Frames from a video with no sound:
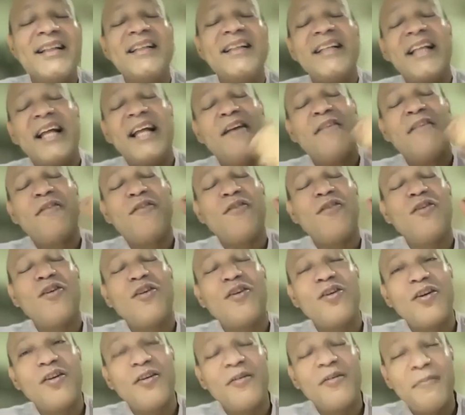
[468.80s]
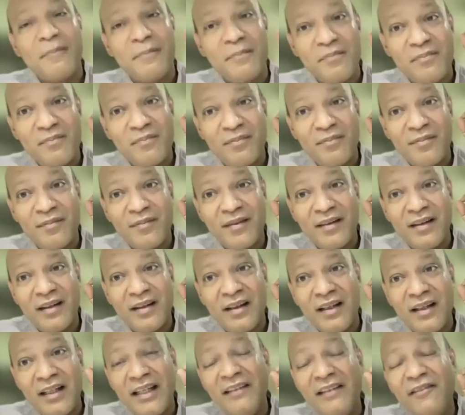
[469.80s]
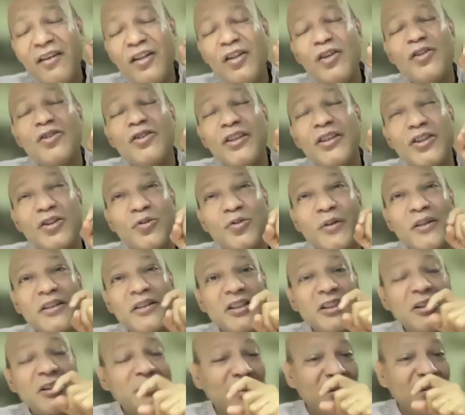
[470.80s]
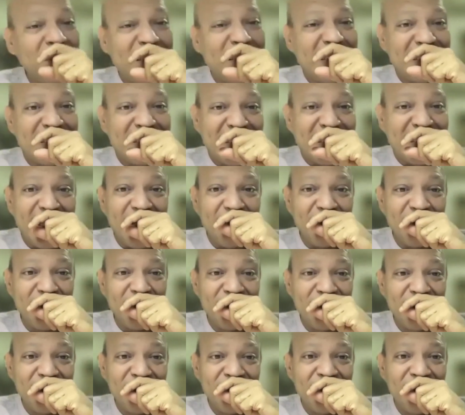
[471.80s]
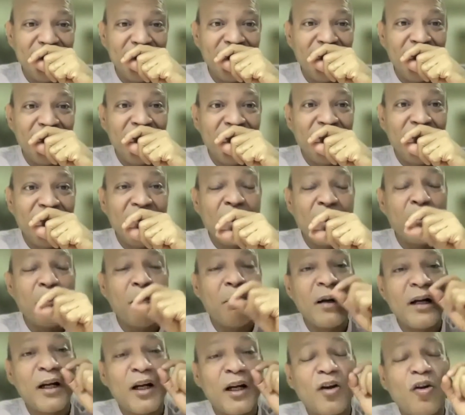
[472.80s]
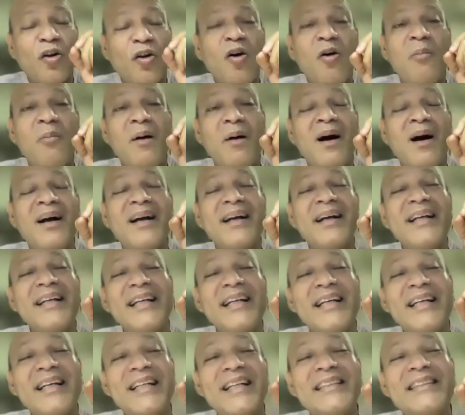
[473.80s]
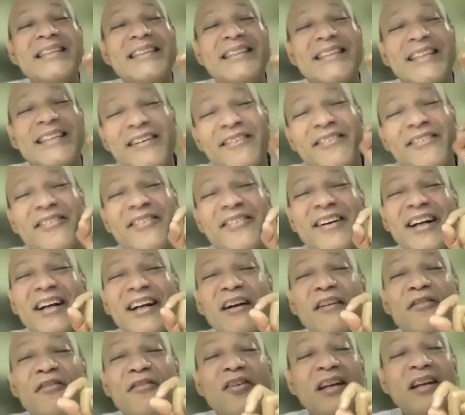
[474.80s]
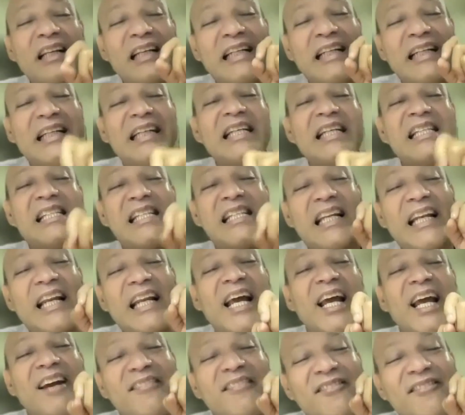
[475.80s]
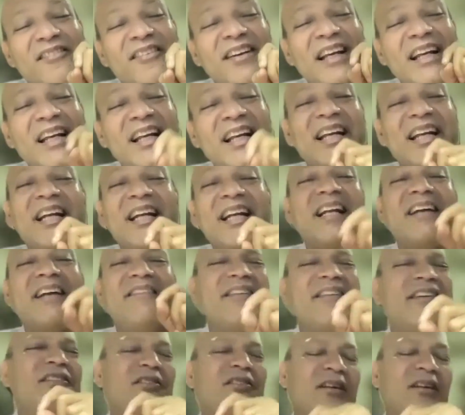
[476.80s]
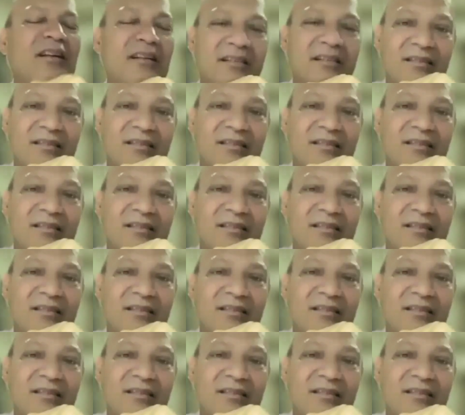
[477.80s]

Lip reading: Therefore, even though situations may be the same, but trauma is different for each and every individual,